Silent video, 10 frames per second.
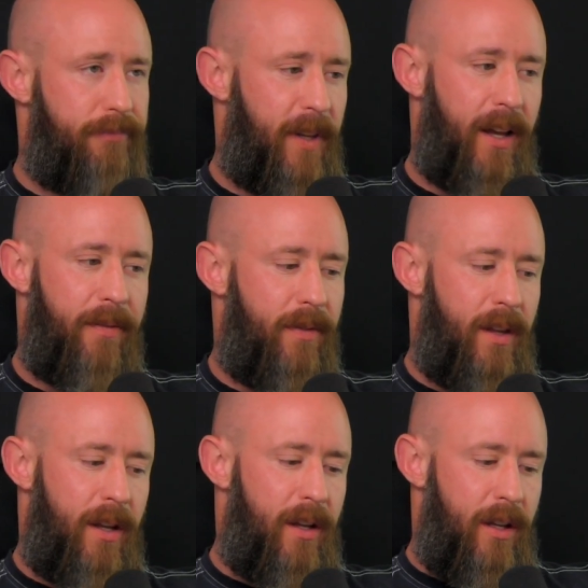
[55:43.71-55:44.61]
Yeah.
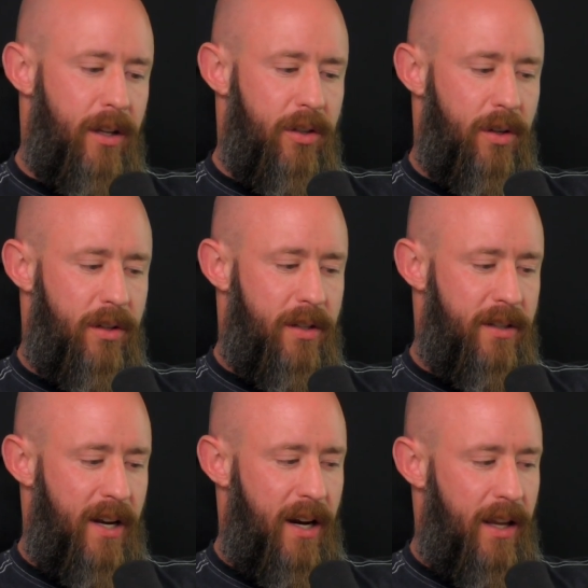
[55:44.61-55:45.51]
So to
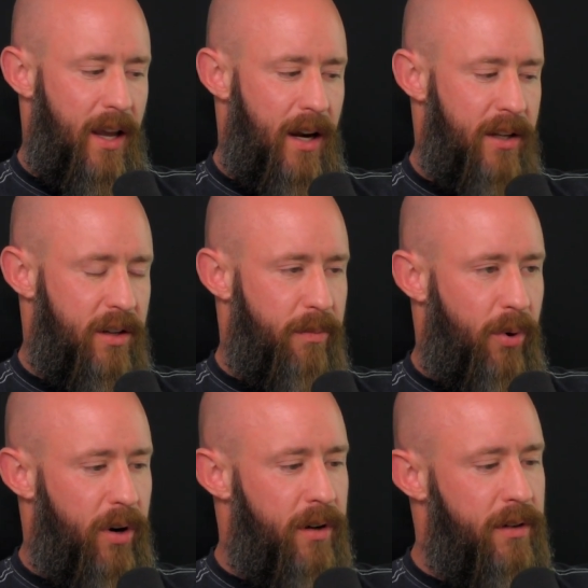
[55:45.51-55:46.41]
say it again, it's
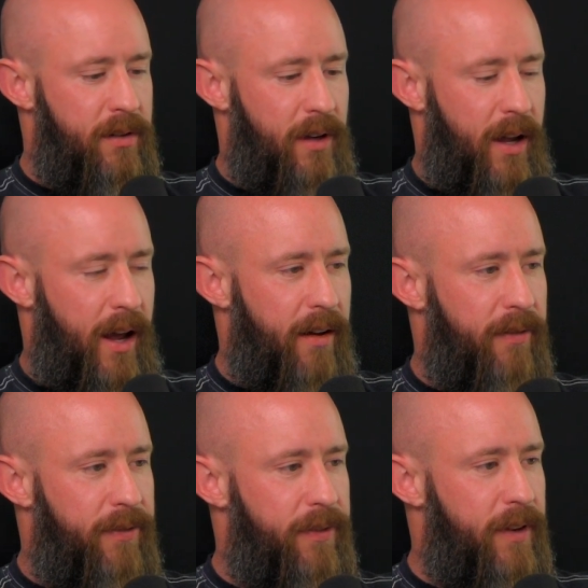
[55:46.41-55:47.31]
important to
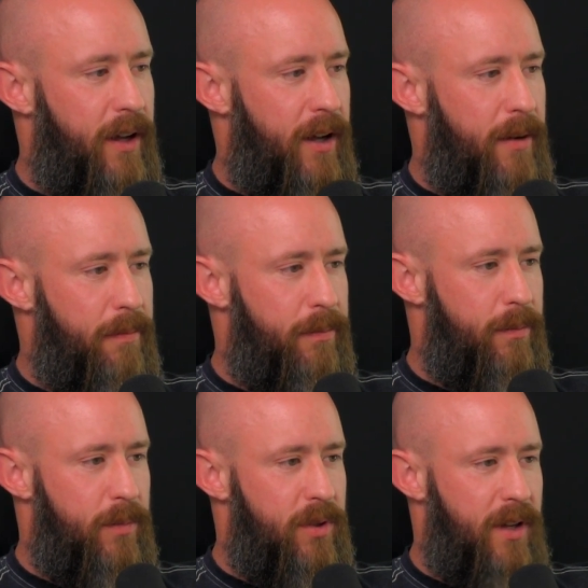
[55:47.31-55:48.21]
have
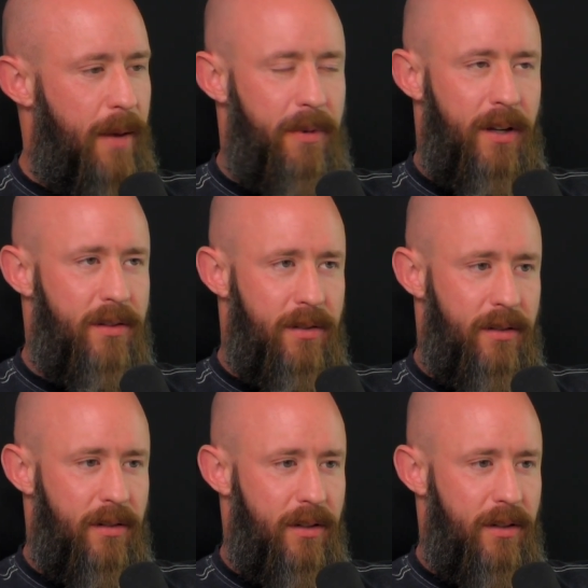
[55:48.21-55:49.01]
skeptics.